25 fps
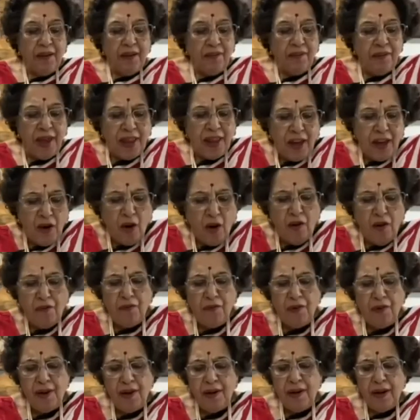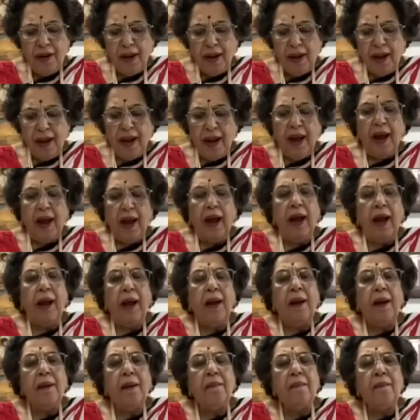Very
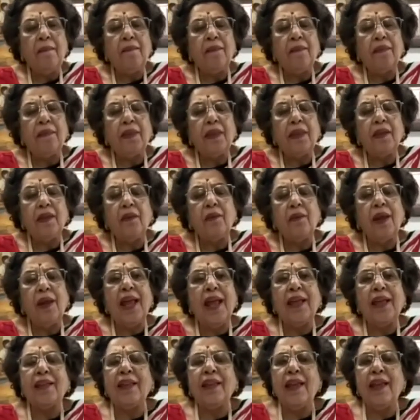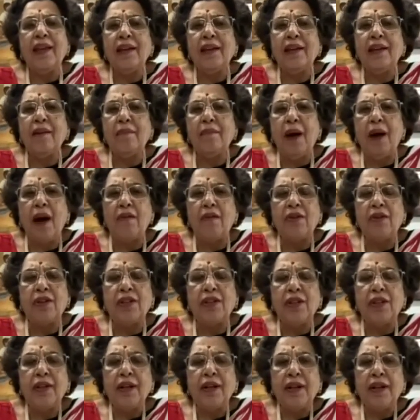often, when I think
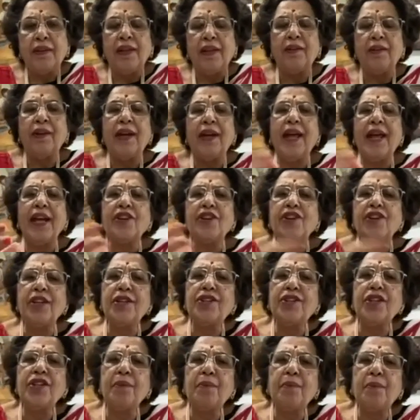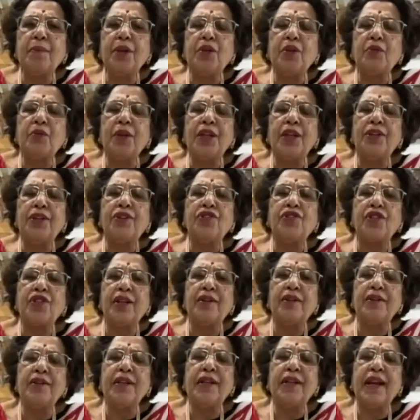about the relationship between
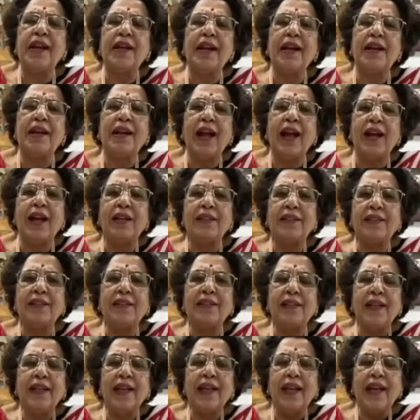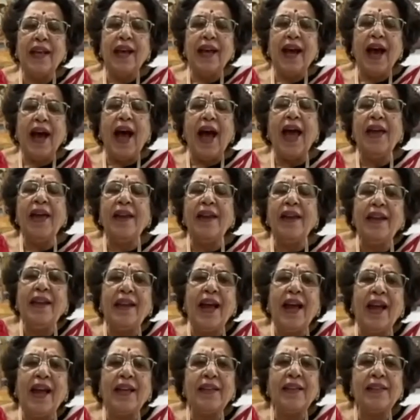children and adults, I
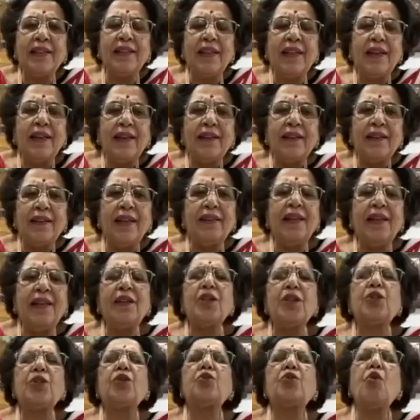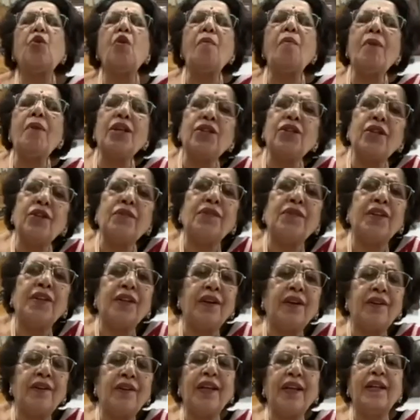realize that there is so much of
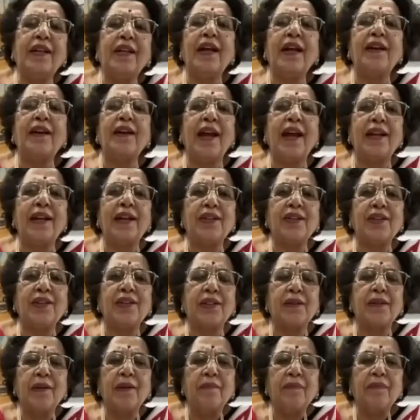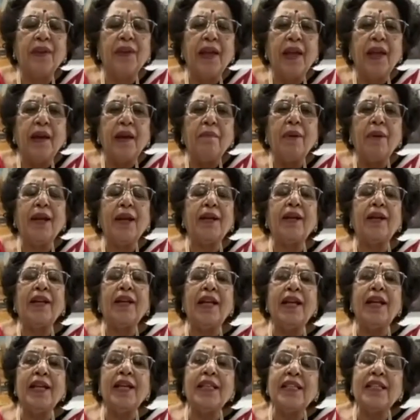theory in our rights. But
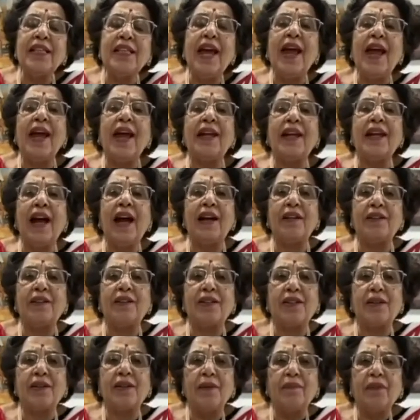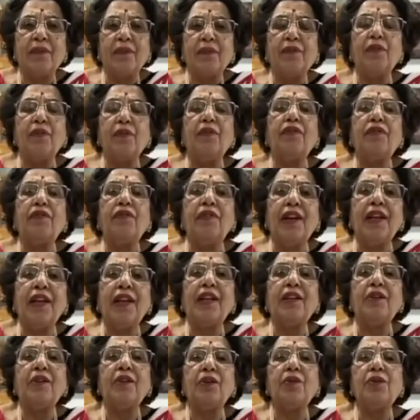is the adult
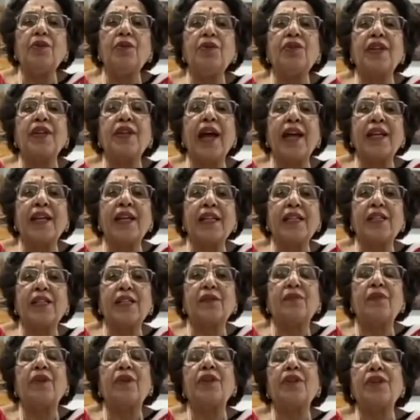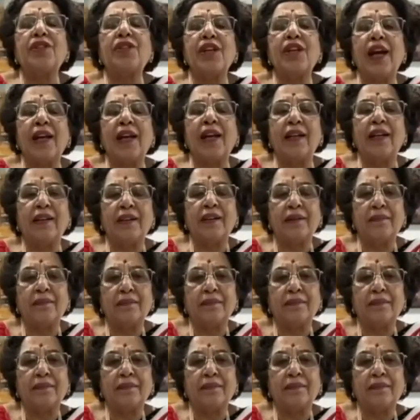fulfilling those rights for the child?